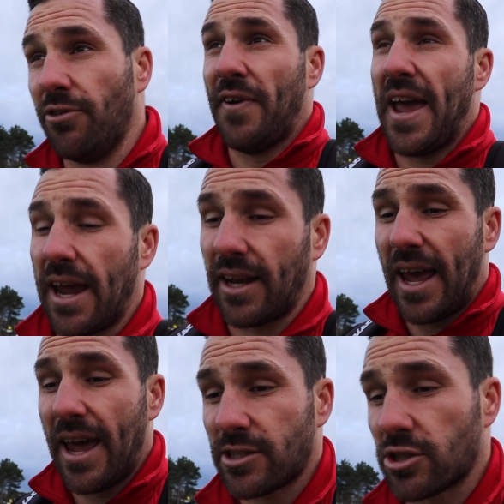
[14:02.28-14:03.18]
fade,
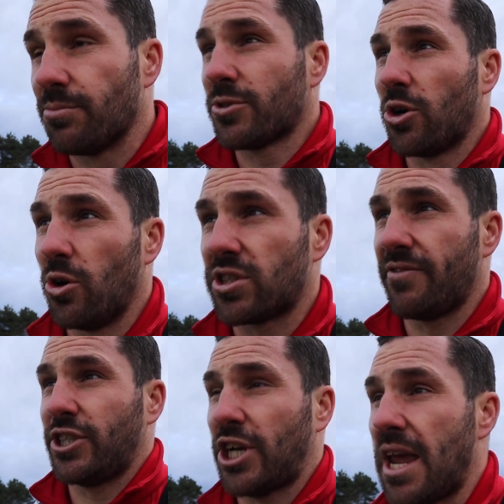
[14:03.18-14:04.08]
hit some sort
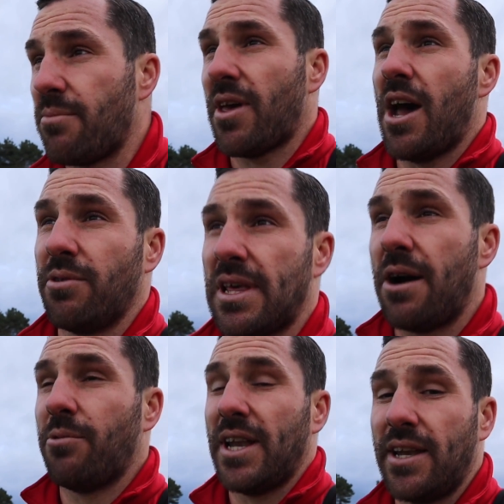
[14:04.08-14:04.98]
of a shape there with
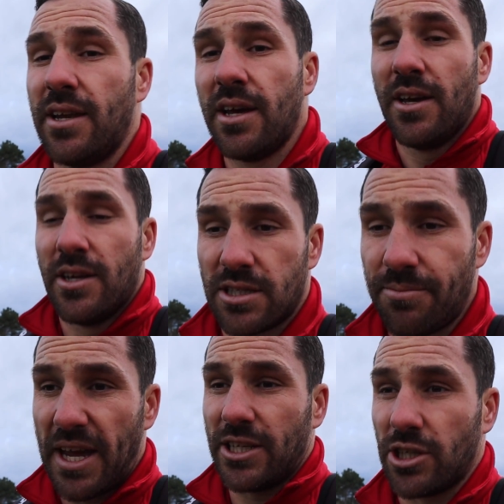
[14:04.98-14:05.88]
that wind to
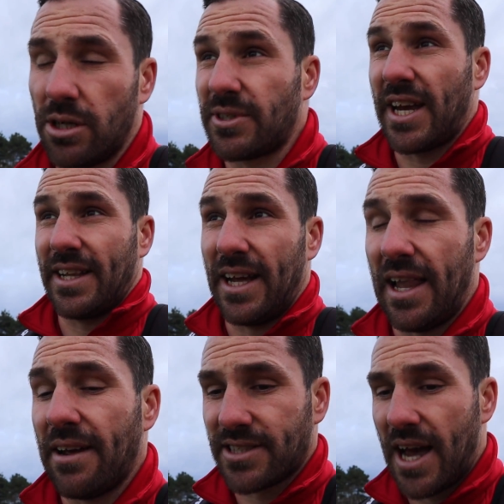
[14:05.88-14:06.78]
make sure I'm taking that
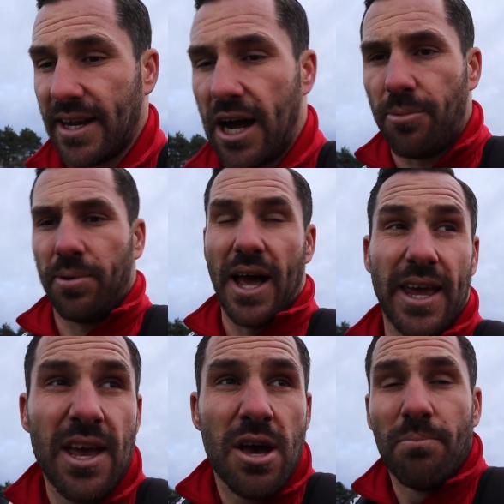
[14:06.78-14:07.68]
left side out of
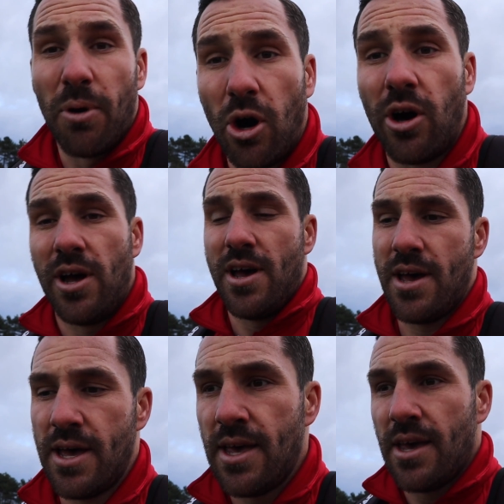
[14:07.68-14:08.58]
play. But,
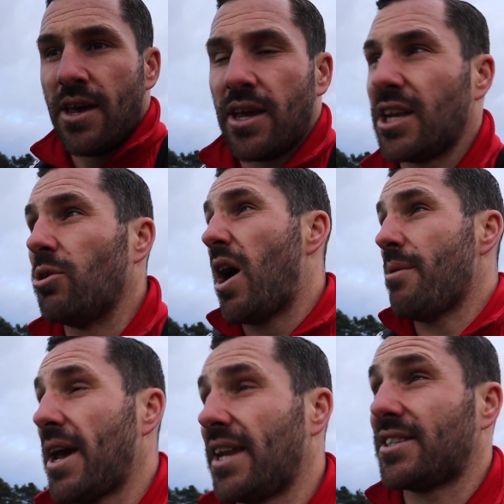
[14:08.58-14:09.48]
you know what, I
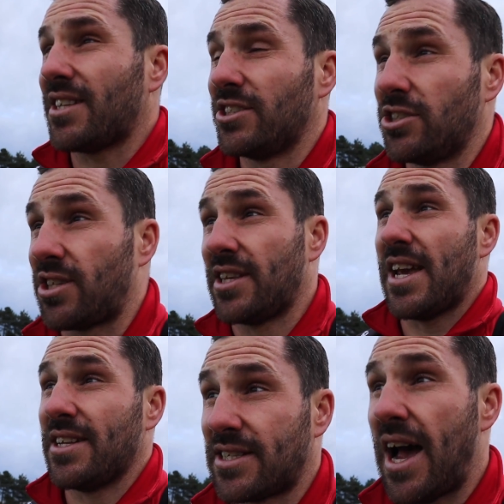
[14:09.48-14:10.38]
made a decision, just hit
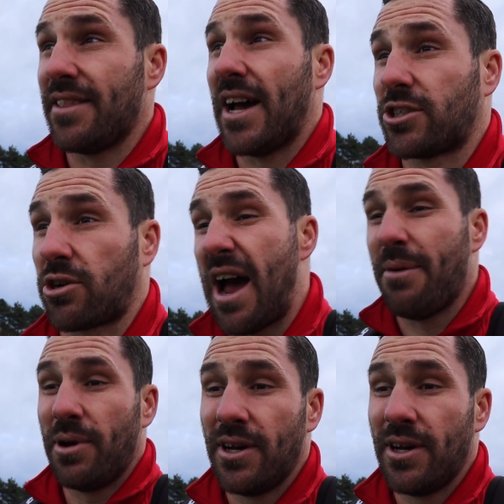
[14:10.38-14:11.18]
it inside that trap.